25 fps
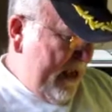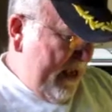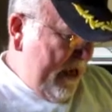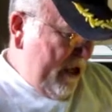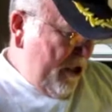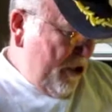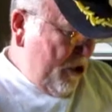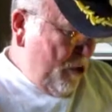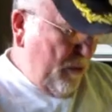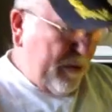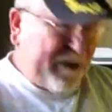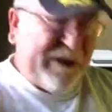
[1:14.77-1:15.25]

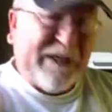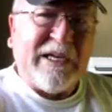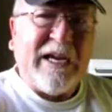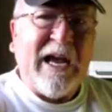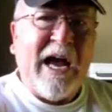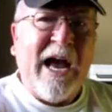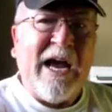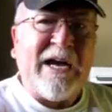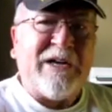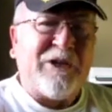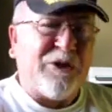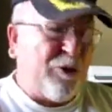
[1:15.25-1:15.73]
There was a
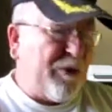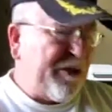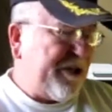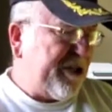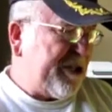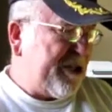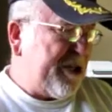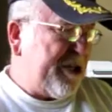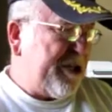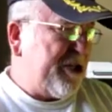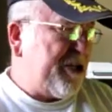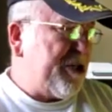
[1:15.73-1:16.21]
guy,
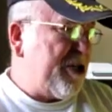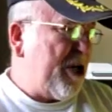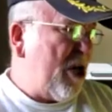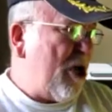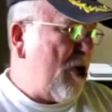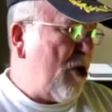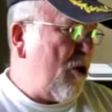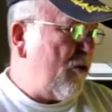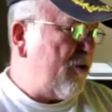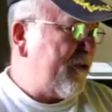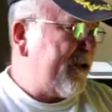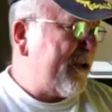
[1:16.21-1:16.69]
Tristan
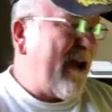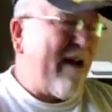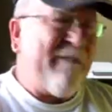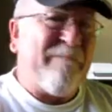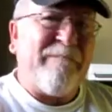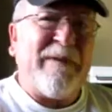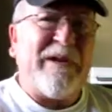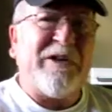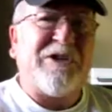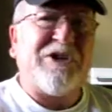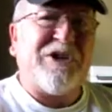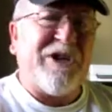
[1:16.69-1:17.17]
Jones,
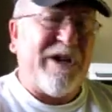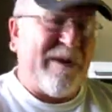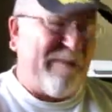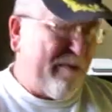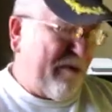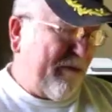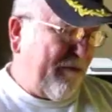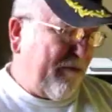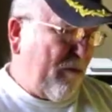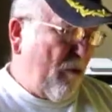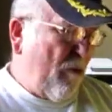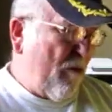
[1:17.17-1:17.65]
I've mentioned him
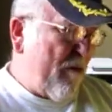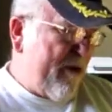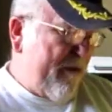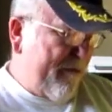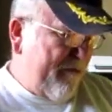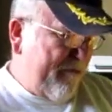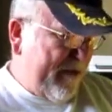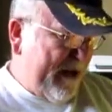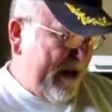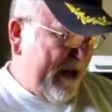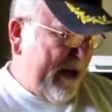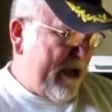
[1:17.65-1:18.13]
before in a
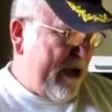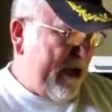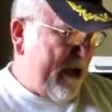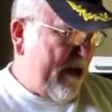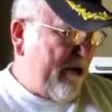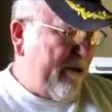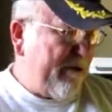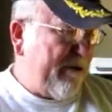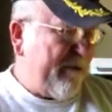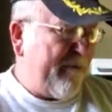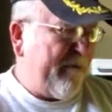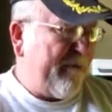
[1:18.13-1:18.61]

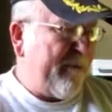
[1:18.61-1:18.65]
video,